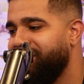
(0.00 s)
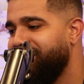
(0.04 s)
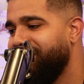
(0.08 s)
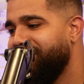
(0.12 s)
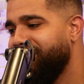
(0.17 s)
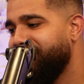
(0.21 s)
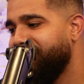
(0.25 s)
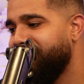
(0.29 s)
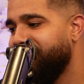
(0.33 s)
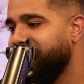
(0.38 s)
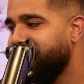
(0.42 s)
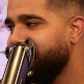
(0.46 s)
She
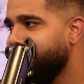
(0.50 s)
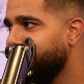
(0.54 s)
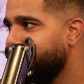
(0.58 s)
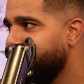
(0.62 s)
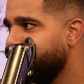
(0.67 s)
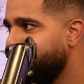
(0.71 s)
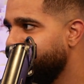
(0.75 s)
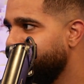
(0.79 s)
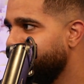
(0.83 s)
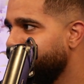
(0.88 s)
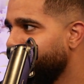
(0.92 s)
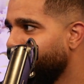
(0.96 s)
just does it
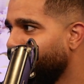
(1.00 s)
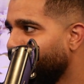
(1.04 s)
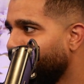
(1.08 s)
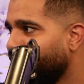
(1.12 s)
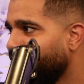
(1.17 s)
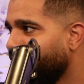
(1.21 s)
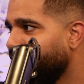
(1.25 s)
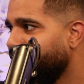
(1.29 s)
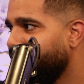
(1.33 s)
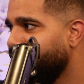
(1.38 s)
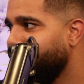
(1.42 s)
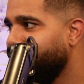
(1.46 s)
because she's
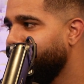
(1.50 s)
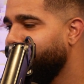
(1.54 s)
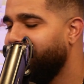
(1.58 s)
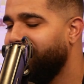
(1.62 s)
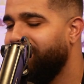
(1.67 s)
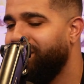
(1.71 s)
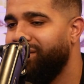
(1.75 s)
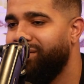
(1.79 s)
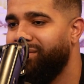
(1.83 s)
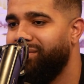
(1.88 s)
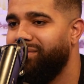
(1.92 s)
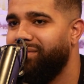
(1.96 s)
bored, you
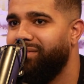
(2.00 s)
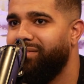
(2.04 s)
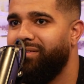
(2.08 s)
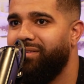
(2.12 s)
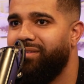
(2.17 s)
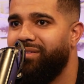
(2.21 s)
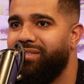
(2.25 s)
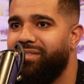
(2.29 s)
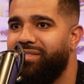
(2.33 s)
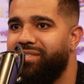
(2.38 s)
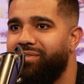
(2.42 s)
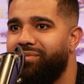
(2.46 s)
know.
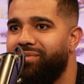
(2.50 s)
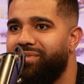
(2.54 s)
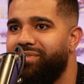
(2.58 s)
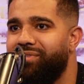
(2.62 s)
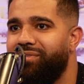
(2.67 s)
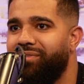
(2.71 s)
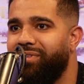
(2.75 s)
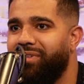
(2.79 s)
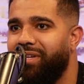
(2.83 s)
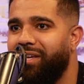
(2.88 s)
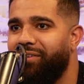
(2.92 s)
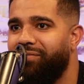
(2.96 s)
She was
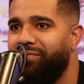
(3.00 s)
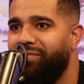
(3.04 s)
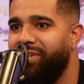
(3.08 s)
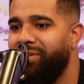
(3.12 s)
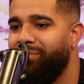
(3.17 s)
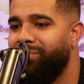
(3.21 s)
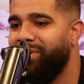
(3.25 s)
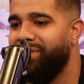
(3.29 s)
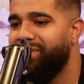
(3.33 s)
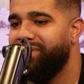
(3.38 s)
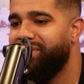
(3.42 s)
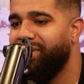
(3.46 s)
doing like
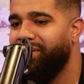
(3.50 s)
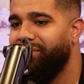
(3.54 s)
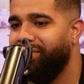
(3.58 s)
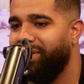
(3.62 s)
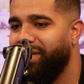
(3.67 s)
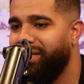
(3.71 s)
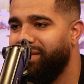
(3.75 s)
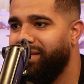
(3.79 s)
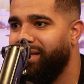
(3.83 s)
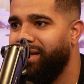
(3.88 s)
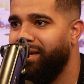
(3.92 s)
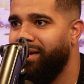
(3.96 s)
FEMA and stuff
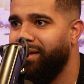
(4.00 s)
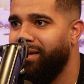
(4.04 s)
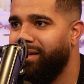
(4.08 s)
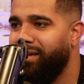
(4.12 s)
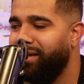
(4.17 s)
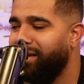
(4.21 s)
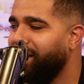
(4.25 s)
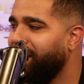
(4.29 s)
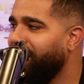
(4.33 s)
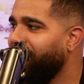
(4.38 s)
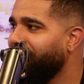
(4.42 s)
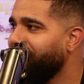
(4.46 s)
like that.
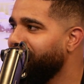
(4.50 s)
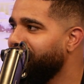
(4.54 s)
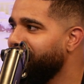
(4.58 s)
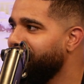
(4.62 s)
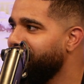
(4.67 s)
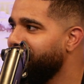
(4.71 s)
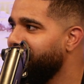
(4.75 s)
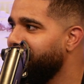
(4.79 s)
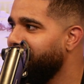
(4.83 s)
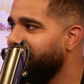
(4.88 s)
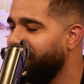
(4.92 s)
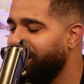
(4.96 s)
I don't think
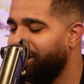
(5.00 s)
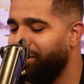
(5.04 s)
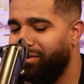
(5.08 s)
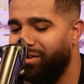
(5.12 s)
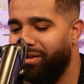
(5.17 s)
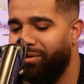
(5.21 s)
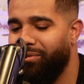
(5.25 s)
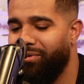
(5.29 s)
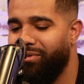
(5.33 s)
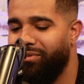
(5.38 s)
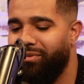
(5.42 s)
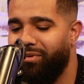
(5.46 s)
they know
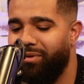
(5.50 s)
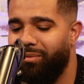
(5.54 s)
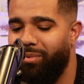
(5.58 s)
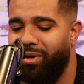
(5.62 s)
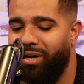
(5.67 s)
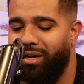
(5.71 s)
that we're doing a podcast.